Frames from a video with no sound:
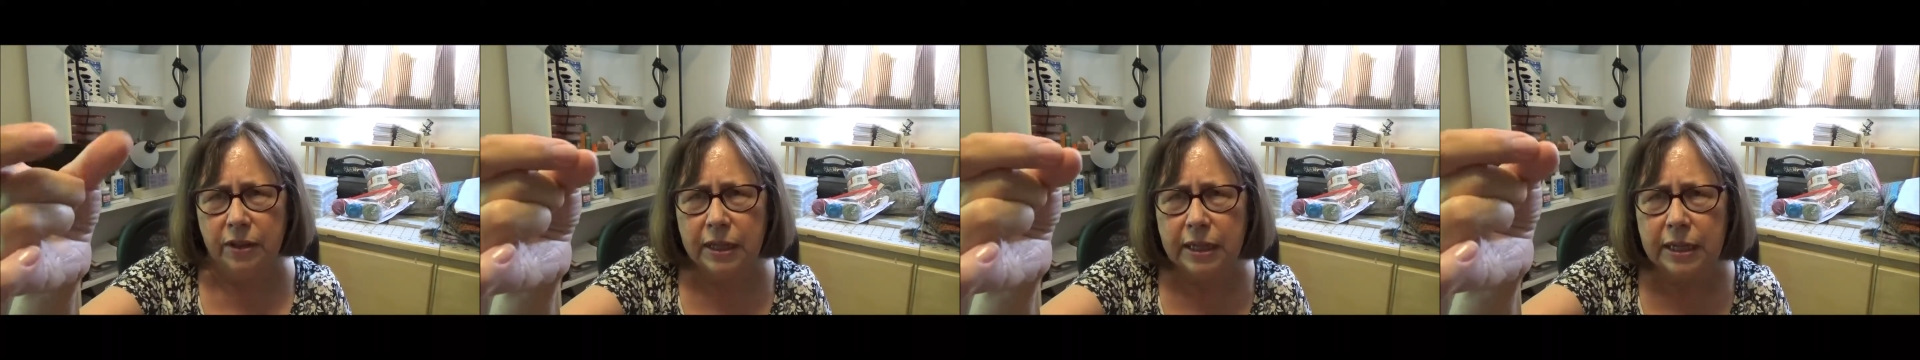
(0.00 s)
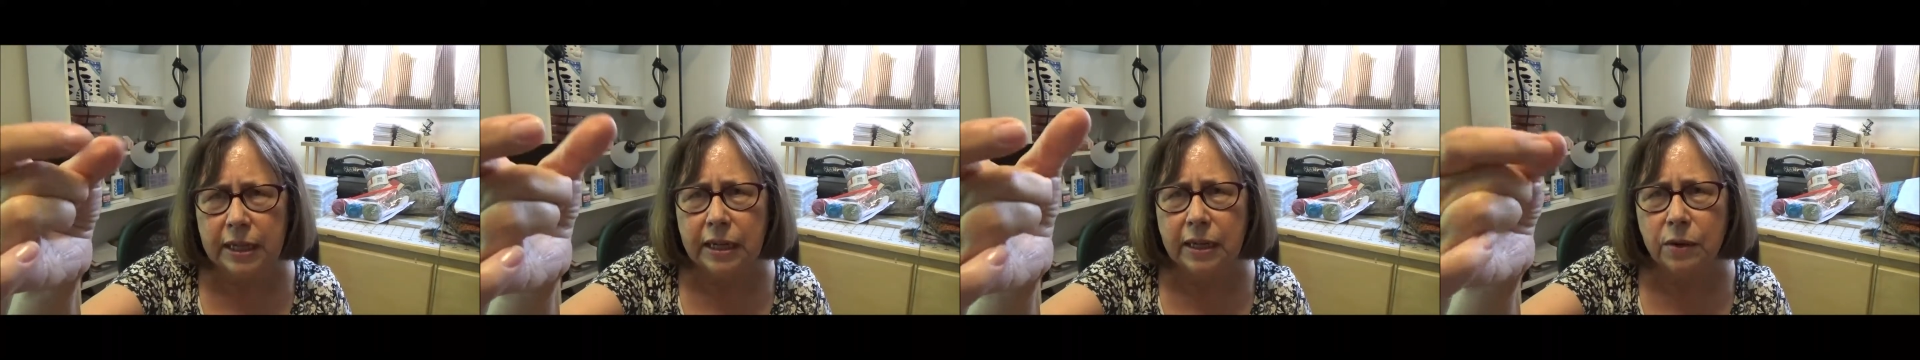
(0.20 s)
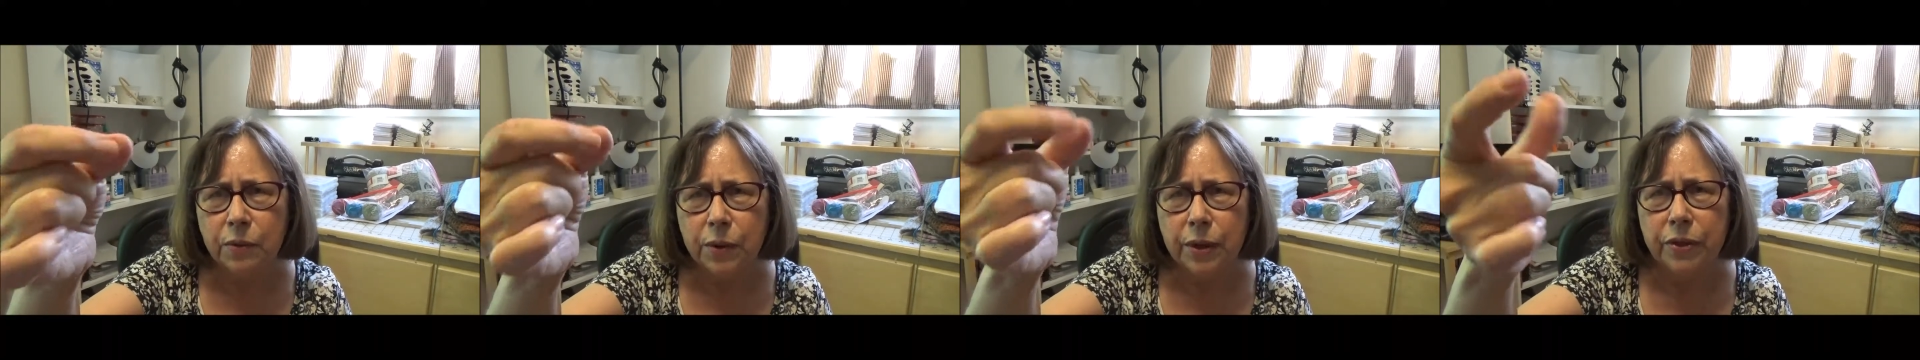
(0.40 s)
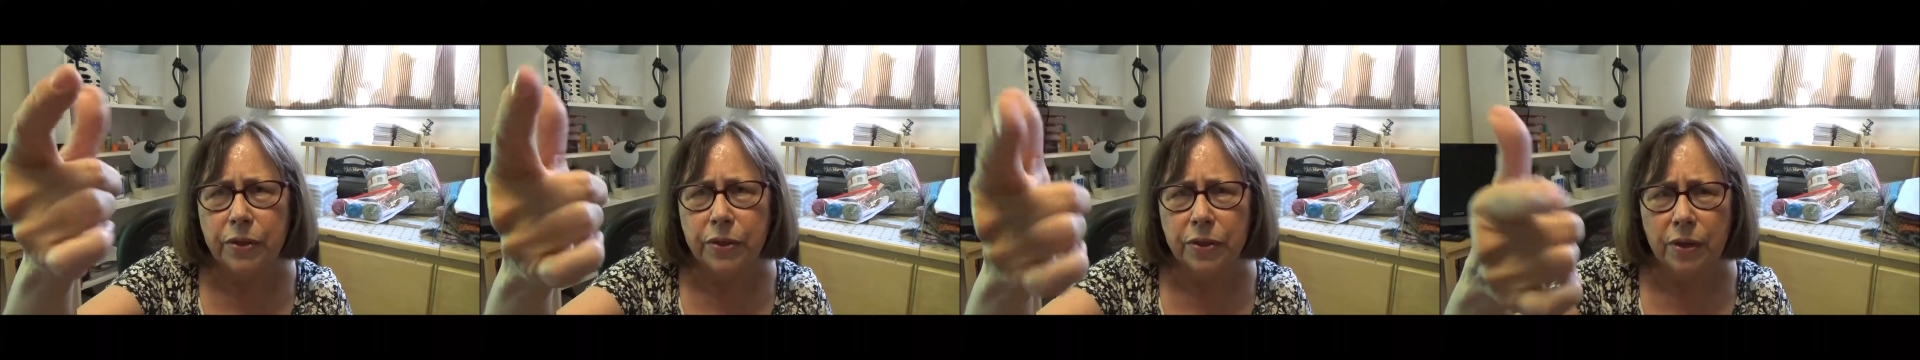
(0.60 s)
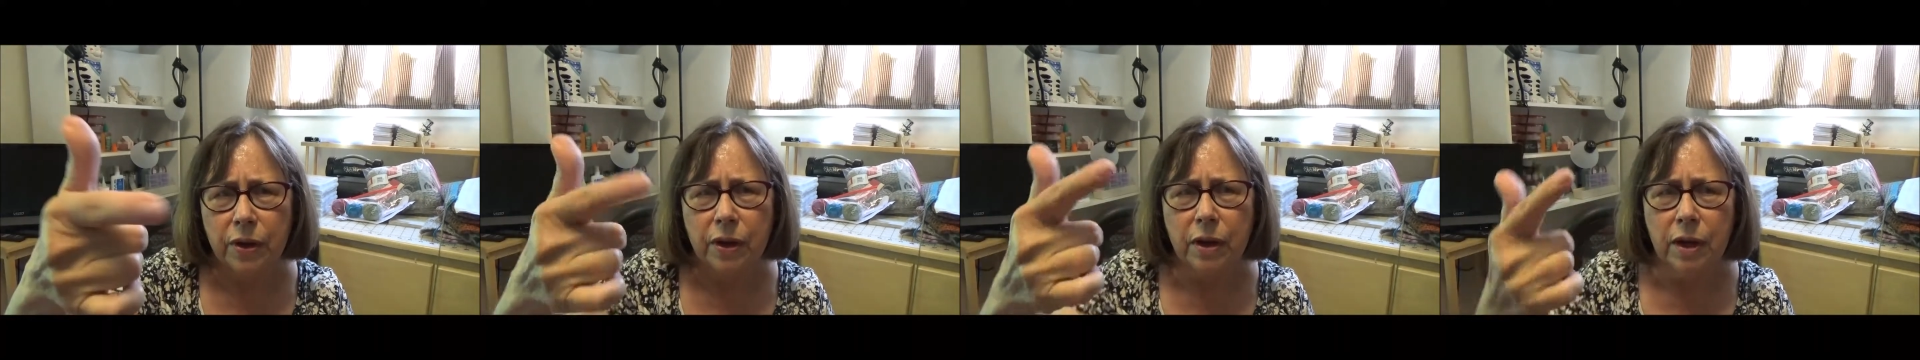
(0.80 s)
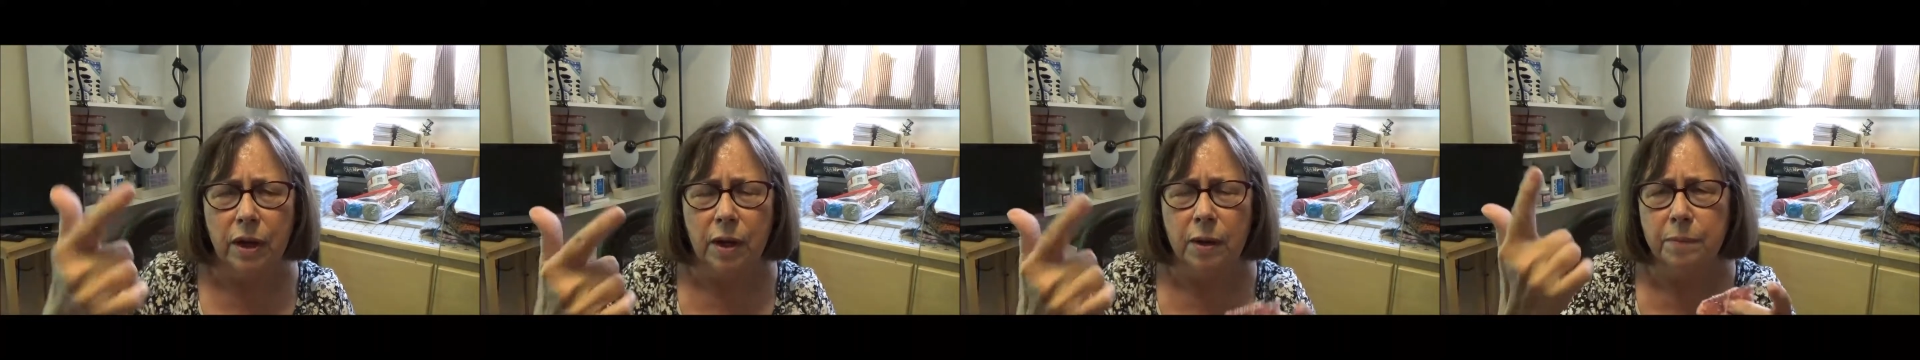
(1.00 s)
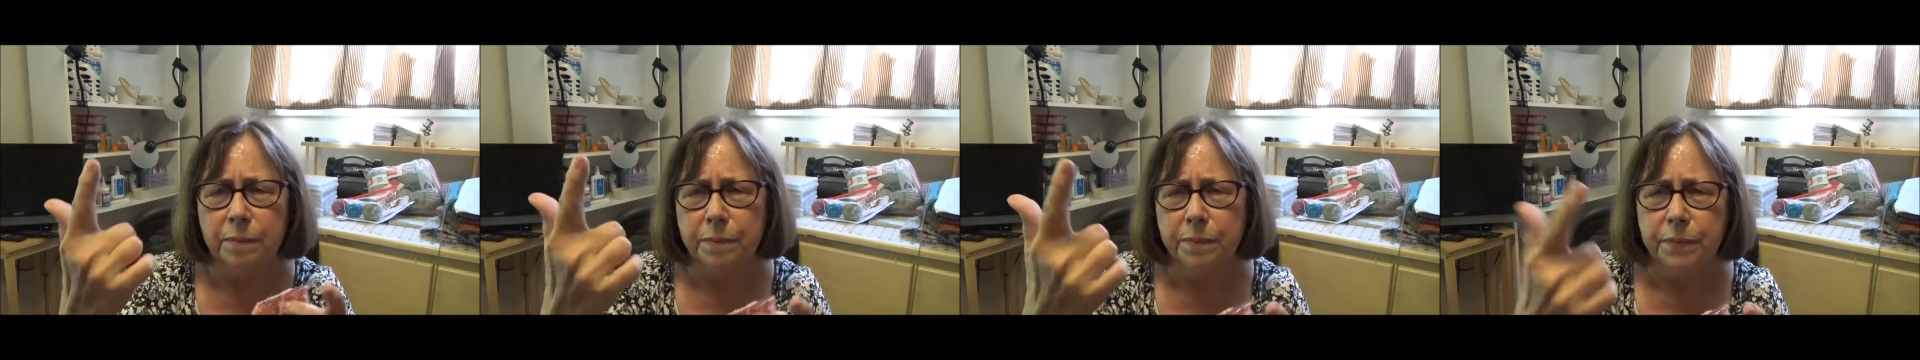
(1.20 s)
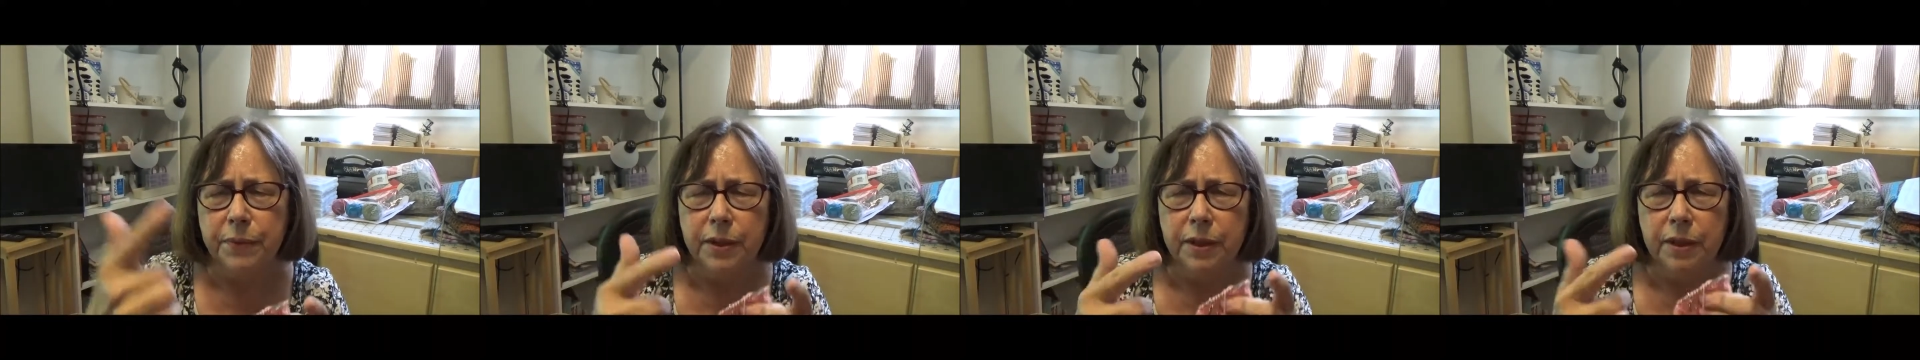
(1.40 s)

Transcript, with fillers: knitting with um,